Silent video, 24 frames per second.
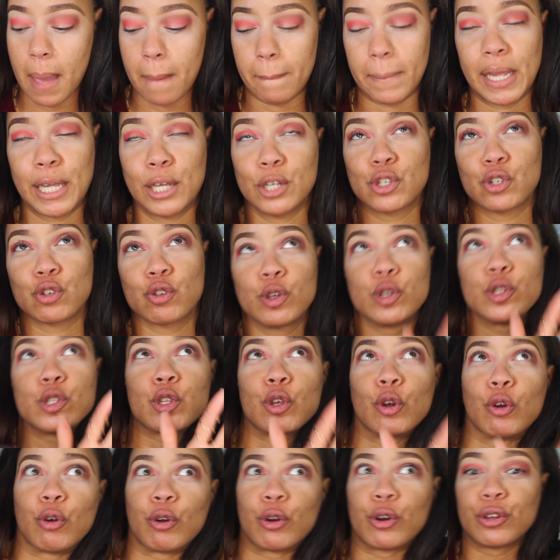making sure
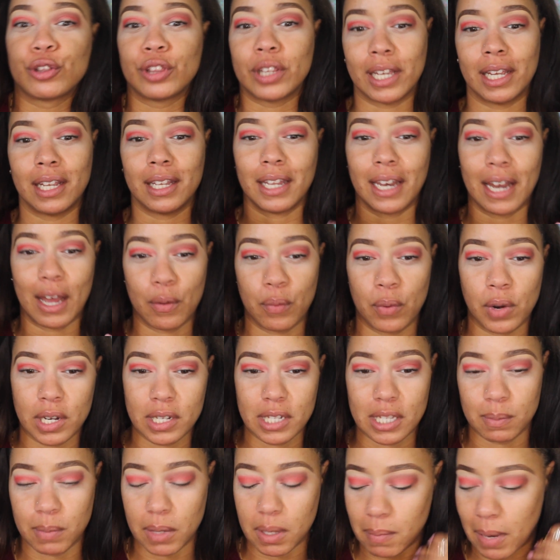it's everything that I want it
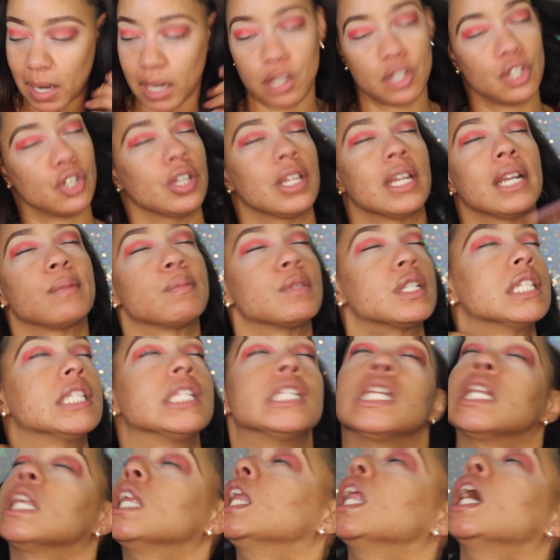to be, making sure that I'm
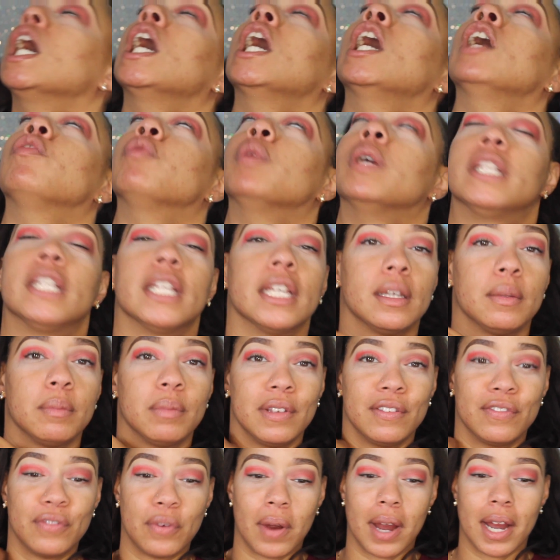just in love with it
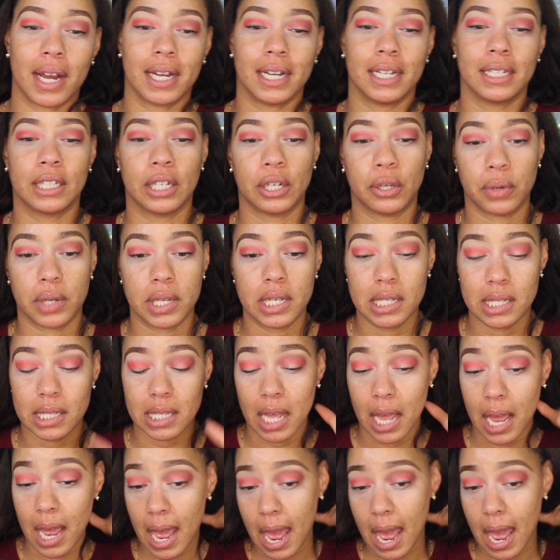before I cut the crease.